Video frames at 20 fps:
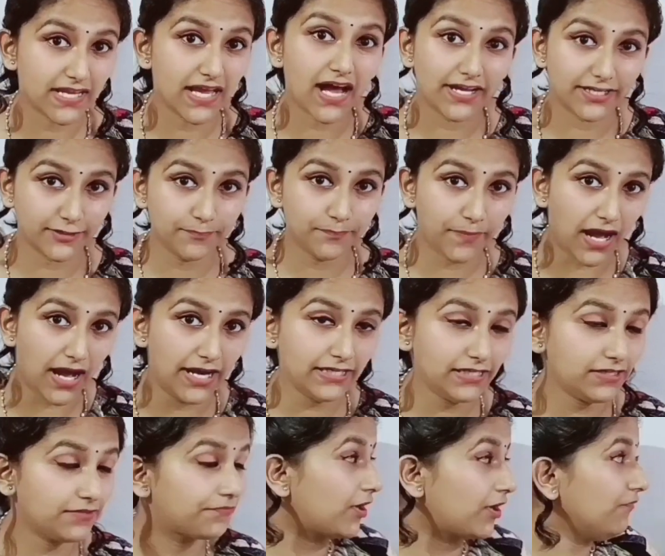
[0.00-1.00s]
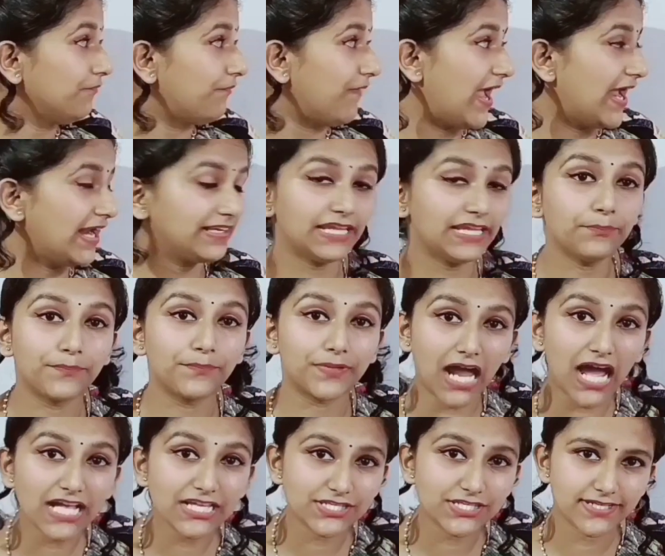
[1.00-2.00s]
are a part from where the
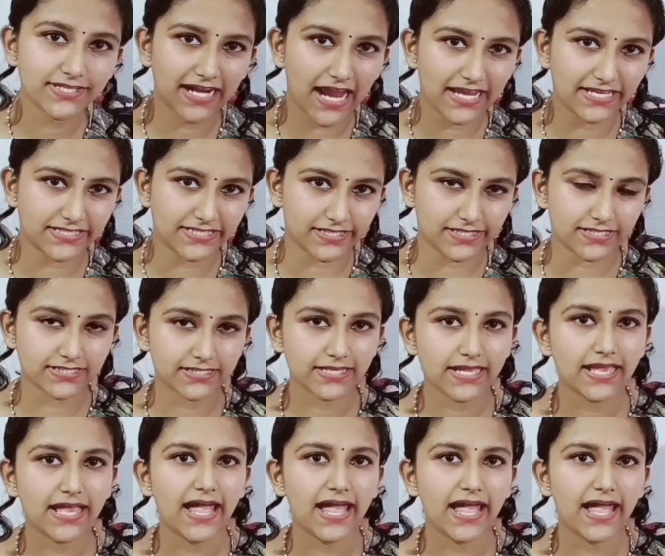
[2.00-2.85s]
branch arises